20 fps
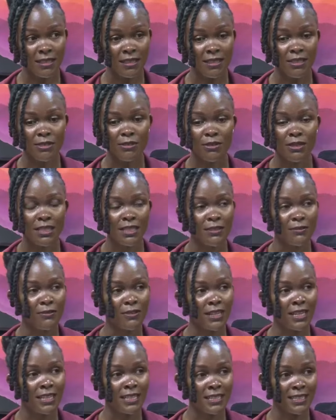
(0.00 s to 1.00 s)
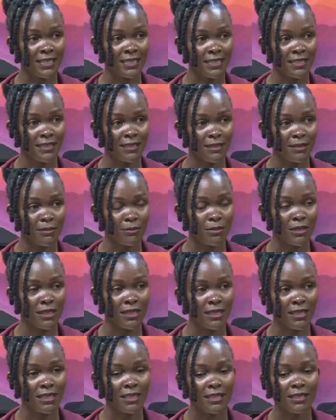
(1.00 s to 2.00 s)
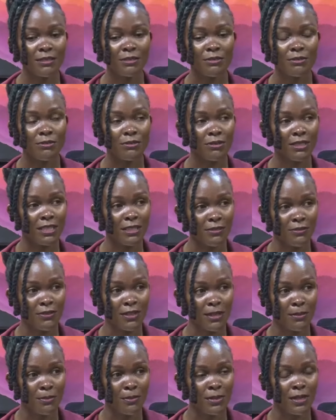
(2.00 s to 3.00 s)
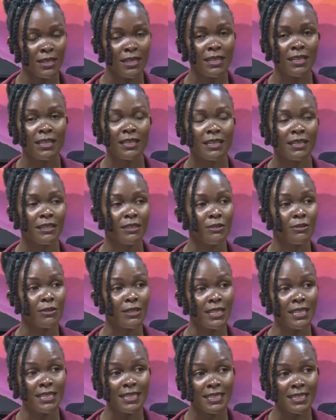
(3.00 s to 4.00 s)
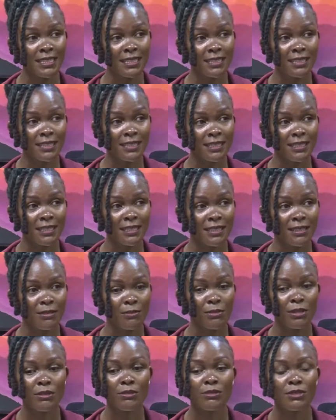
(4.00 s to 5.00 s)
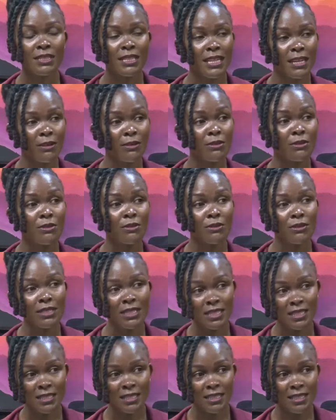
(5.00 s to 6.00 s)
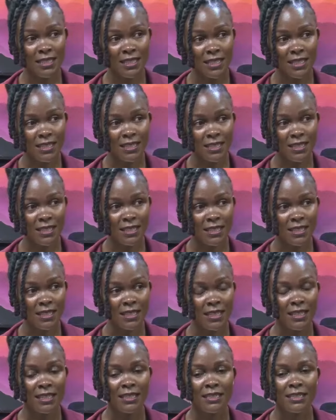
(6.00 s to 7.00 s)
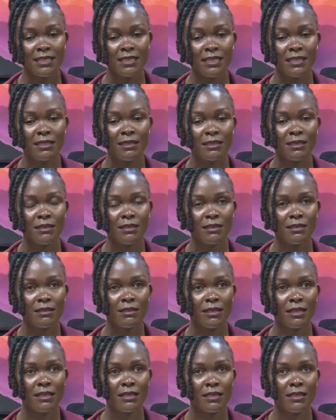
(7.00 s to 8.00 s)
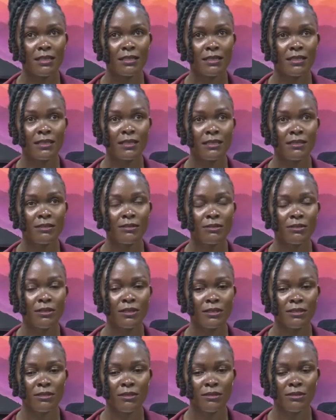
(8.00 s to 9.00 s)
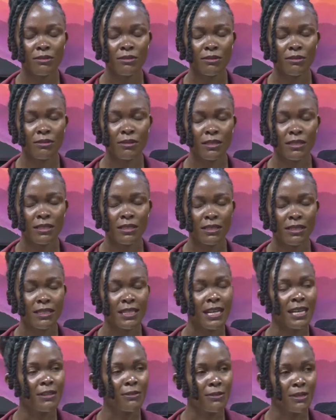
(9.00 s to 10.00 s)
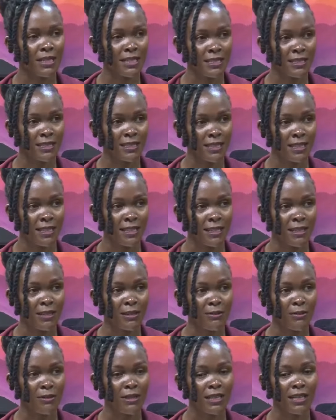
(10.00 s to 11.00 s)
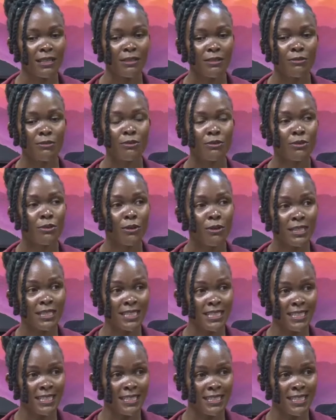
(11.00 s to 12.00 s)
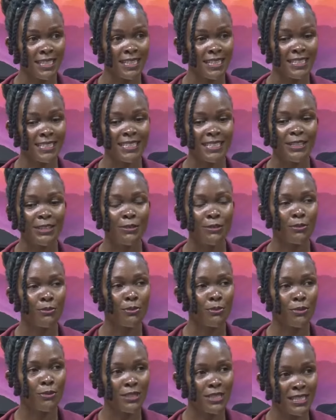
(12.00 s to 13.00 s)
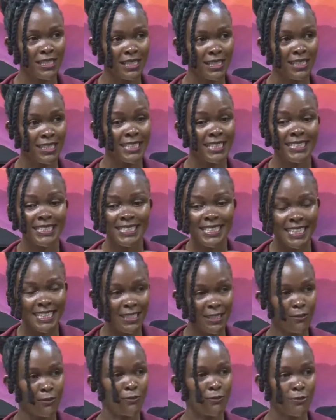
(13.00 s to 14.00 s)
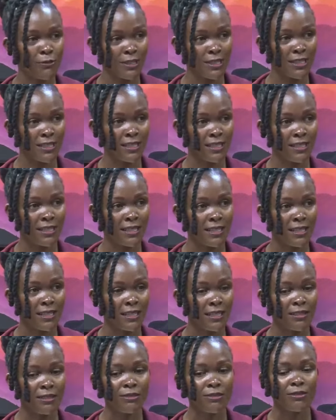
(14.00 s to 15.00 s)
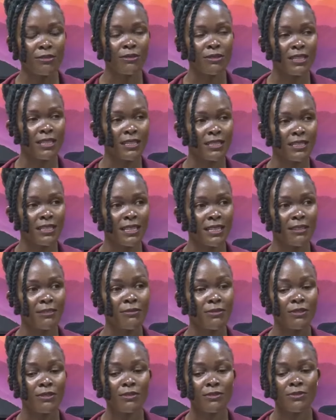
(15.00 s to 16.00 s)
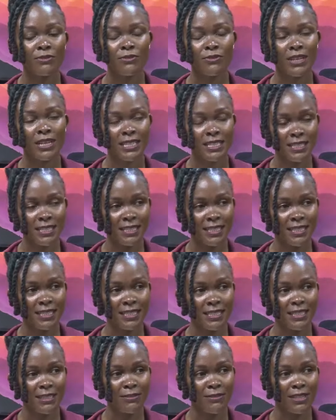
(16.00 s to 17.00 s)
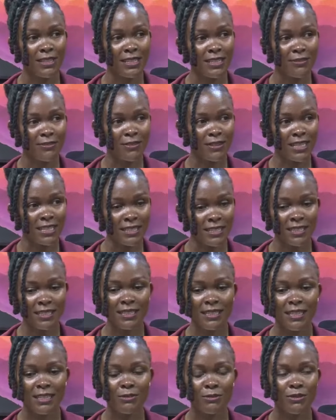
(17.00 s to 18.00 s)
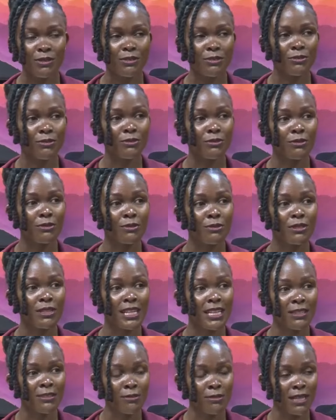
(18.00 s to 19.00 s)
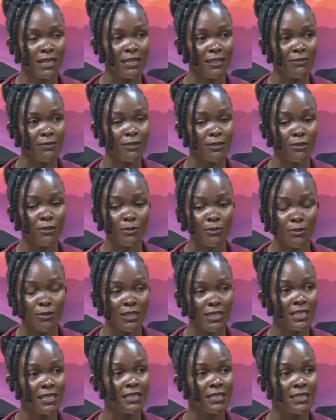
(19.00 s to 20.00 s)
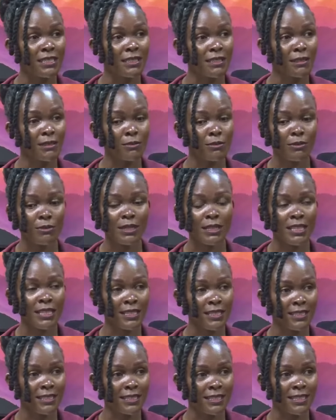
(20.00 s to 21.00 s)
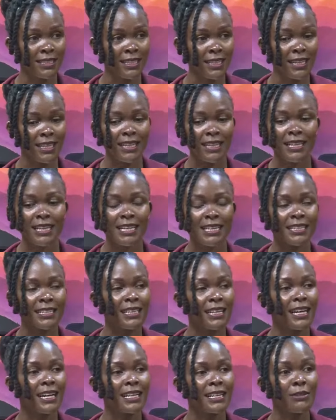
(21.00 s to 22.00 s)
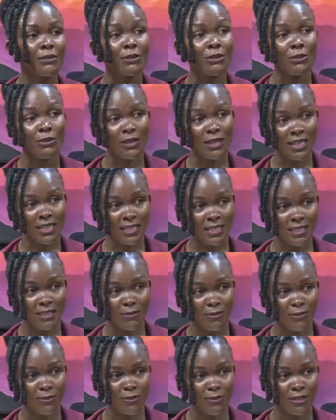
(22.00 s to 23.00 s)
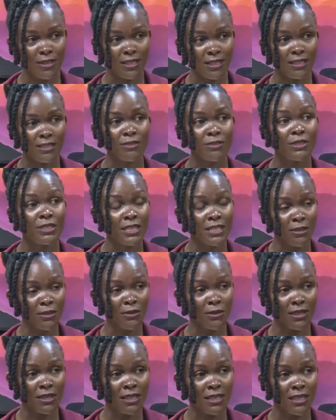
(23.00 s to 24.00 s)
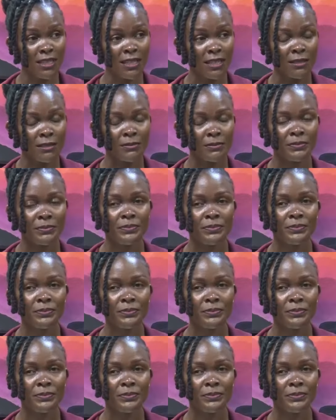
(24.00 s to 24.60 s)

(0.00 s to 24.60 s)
Your liver is beginning to give up. Your kidneys, because now you're not eating healthy. There's this condition called, is it anorexia? Where you don't eat until your body rejects food. You know, there is a level of fasting, even the fasting that we do, you get to a level your body thinks that I no longer need food. So she got there.